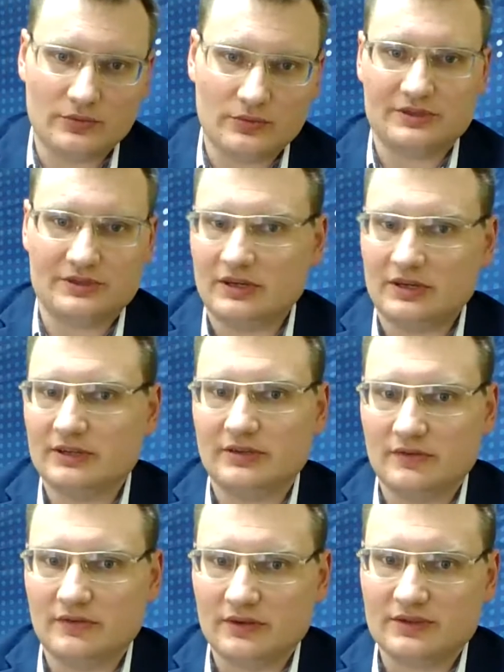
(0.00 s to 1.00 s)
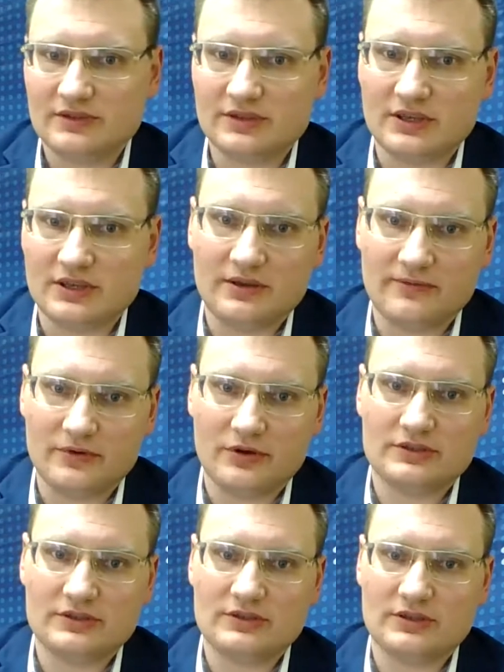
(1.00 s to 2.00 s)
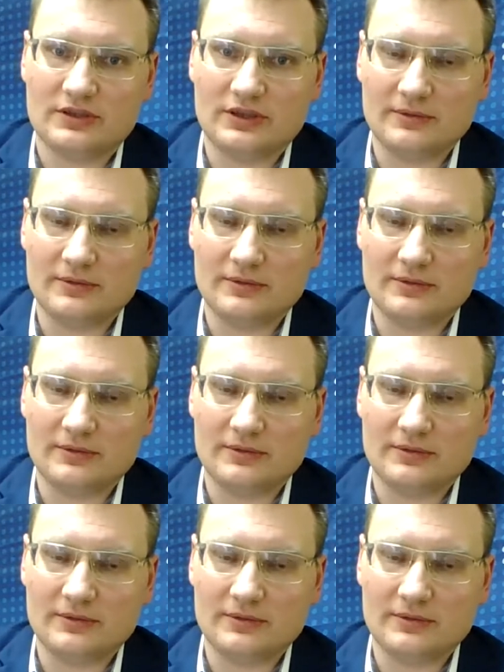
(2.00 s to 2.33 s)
today we're starting this first